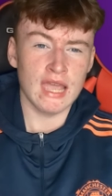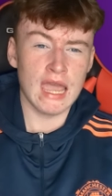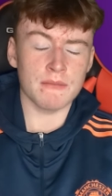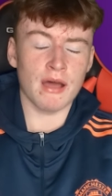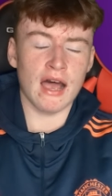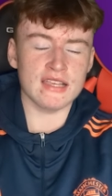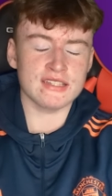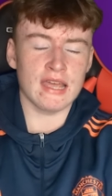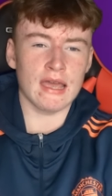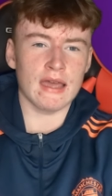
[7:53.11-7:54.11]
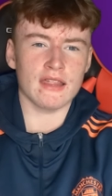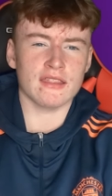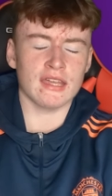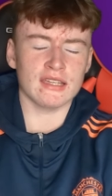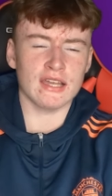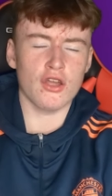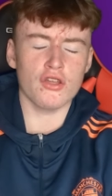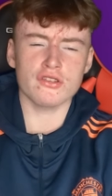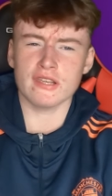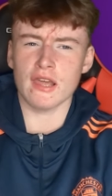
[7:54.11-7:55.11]
in past, uh, I think, uh,
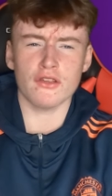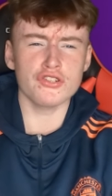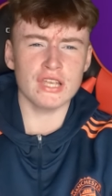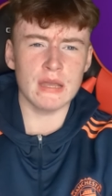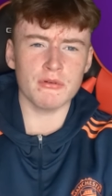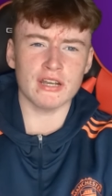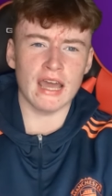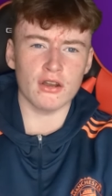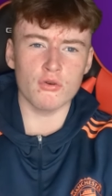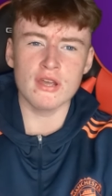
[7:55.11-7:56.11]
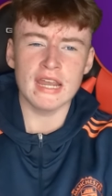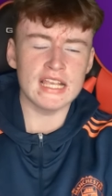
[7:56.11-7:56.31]
who's, uh, who's keeper Neto.